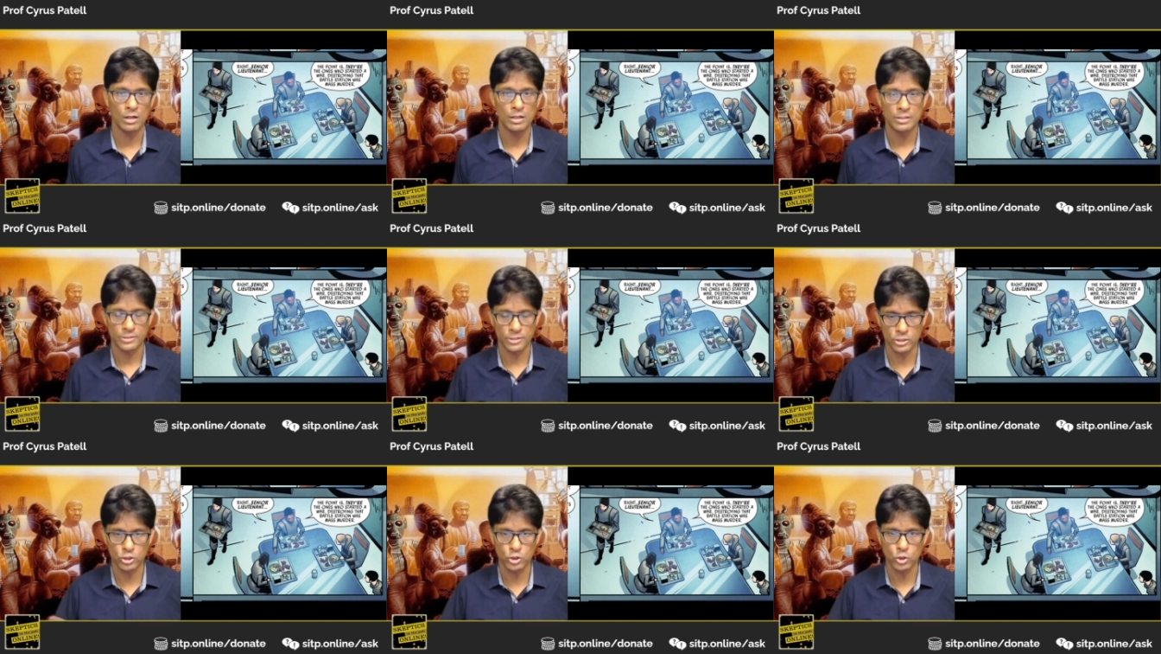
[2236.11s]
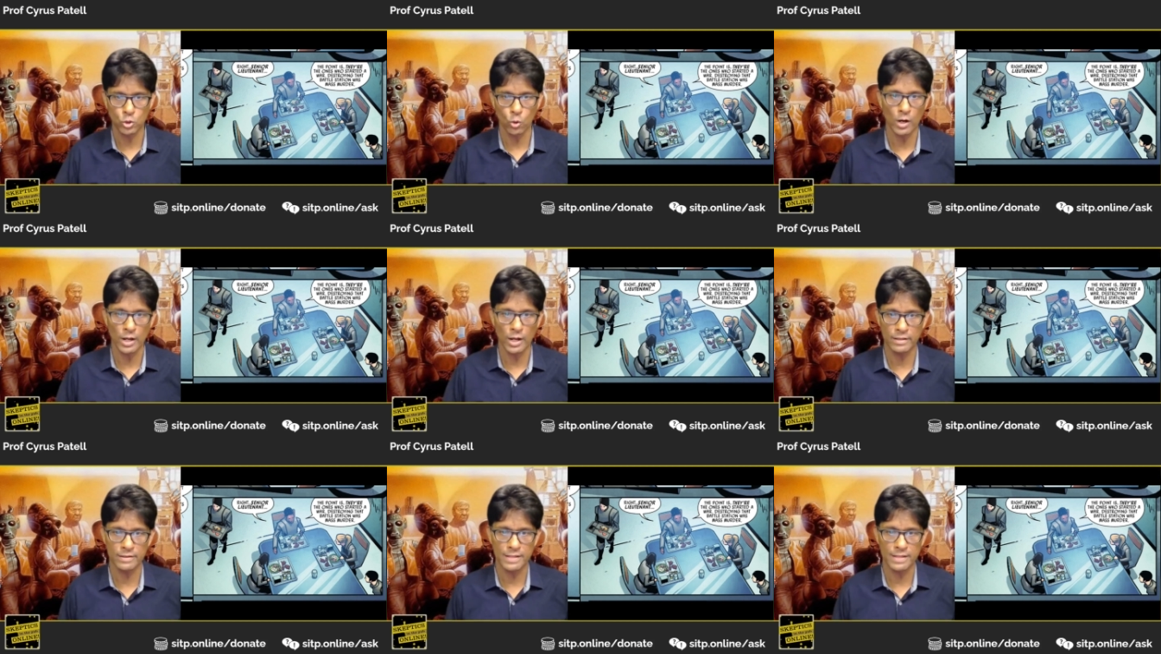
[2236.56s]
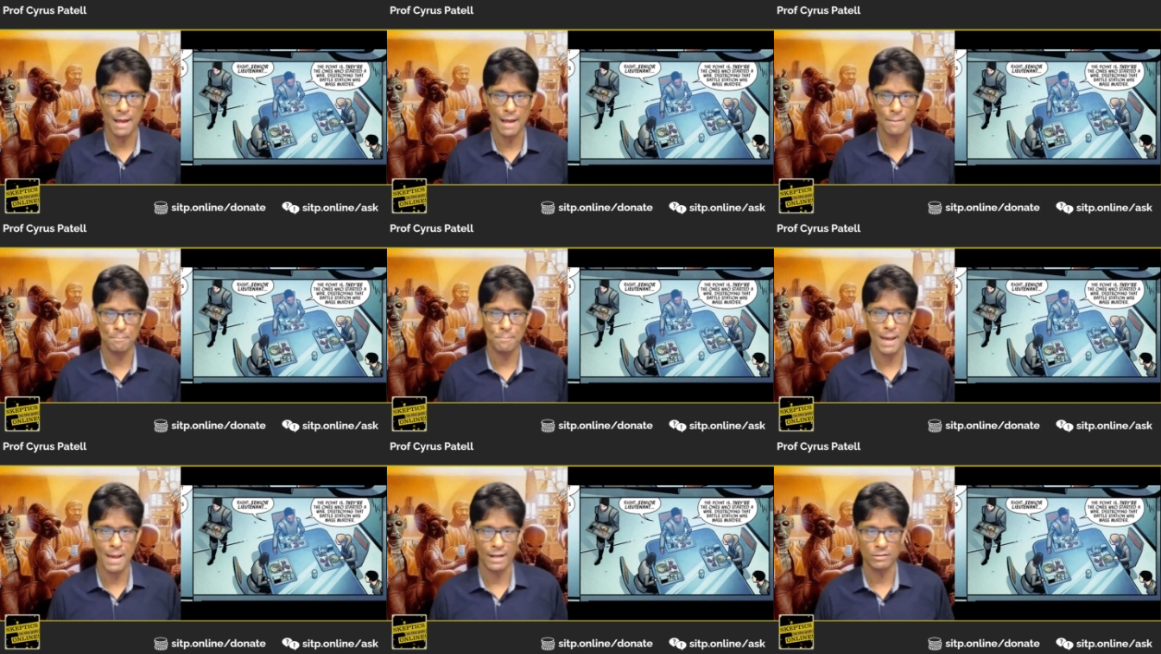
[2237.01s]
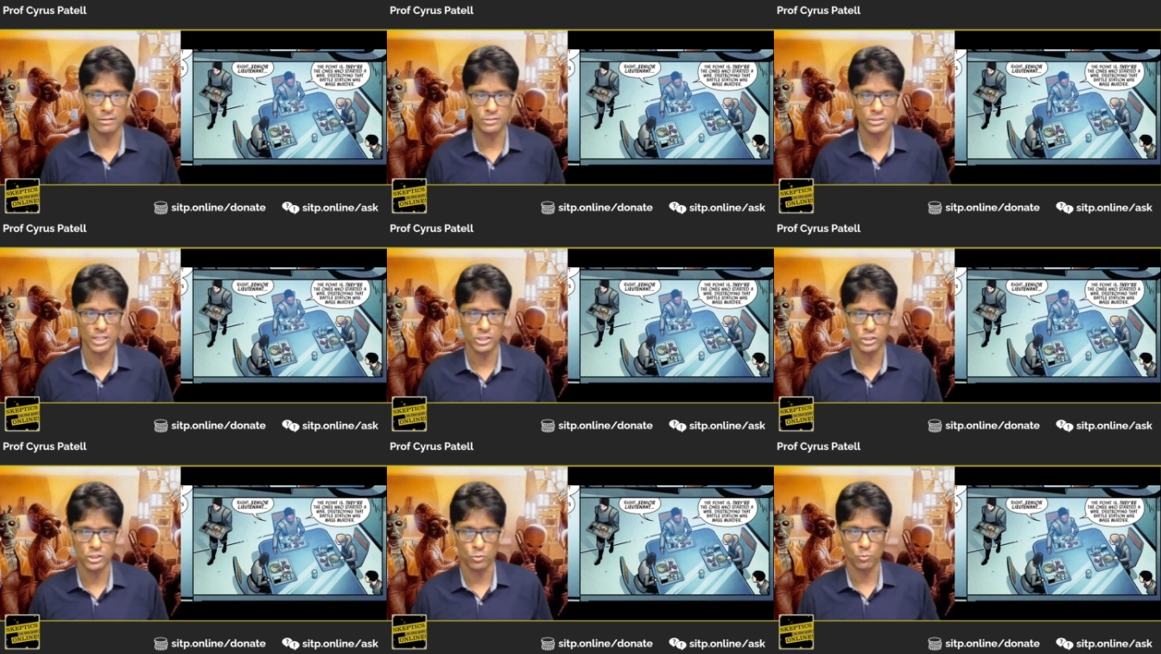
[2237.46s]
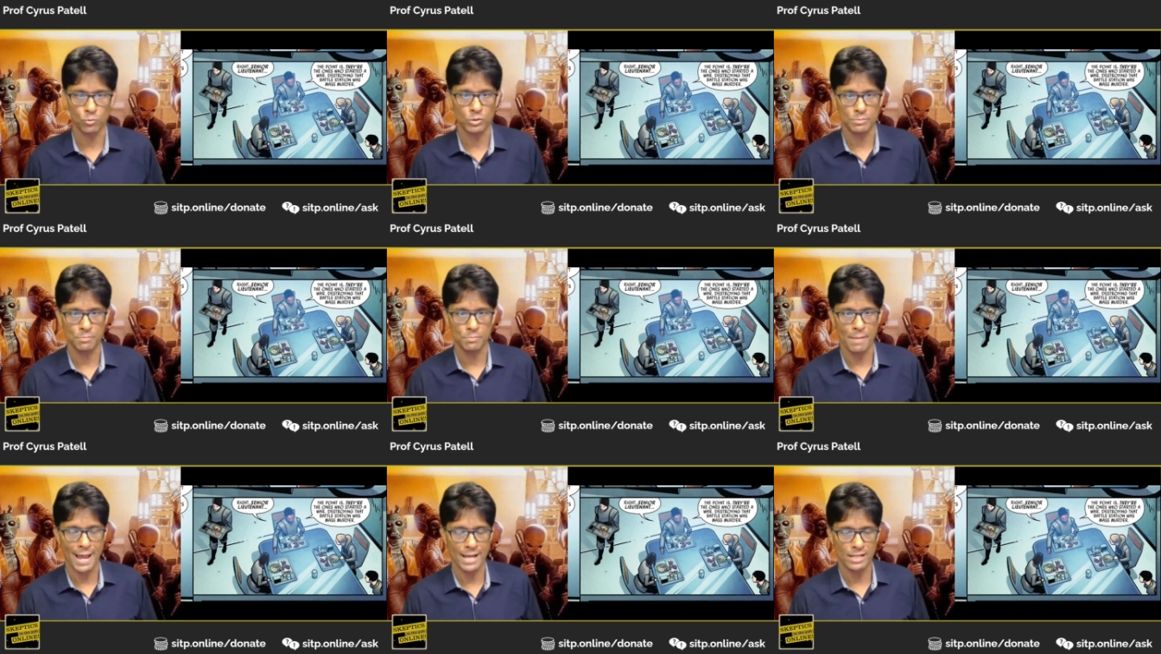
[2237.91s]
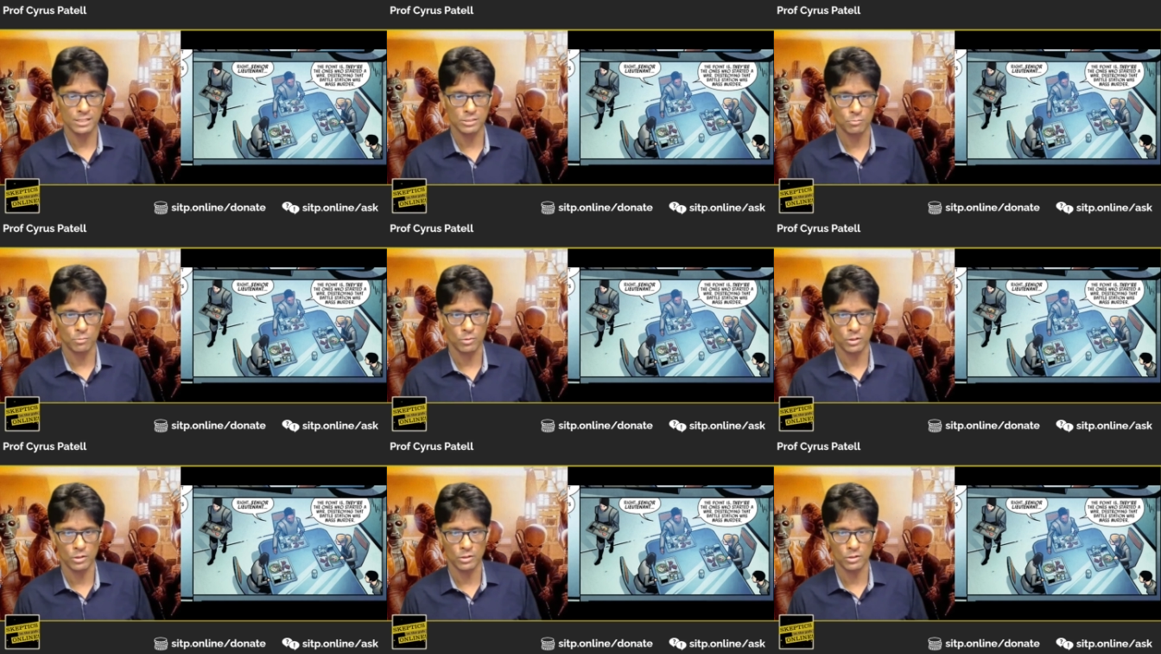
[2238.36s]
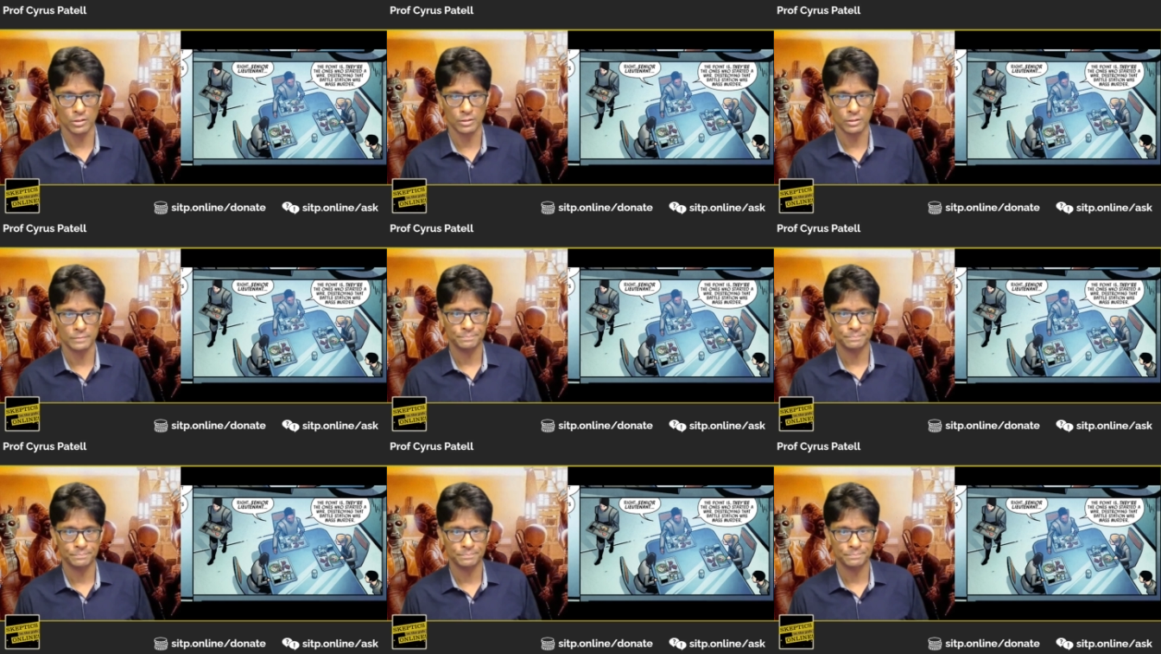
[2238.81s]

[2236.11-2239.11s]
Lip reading: Destroying that battle station was mass murder.